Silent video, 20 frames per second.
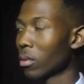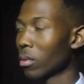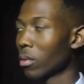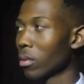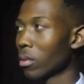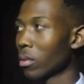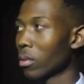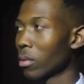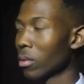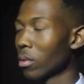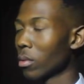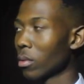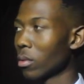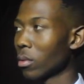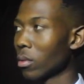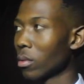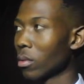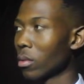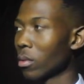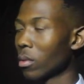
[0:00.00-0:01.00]

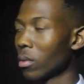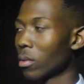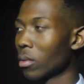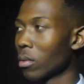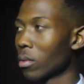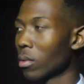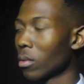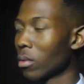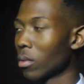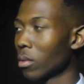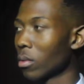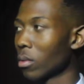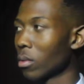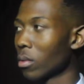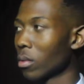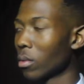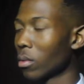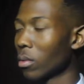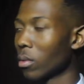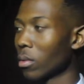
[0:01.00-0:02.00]

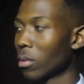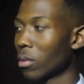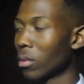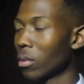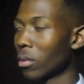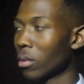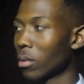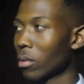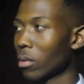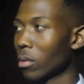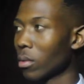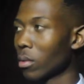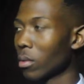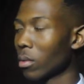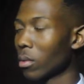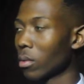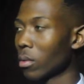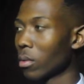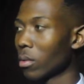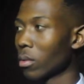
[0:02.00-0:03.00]

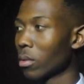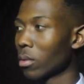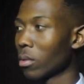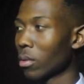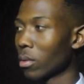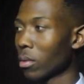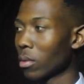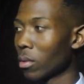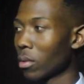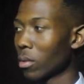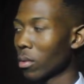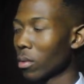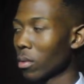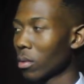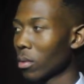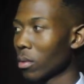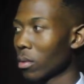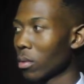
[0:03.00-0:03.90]
This person isn't speaking.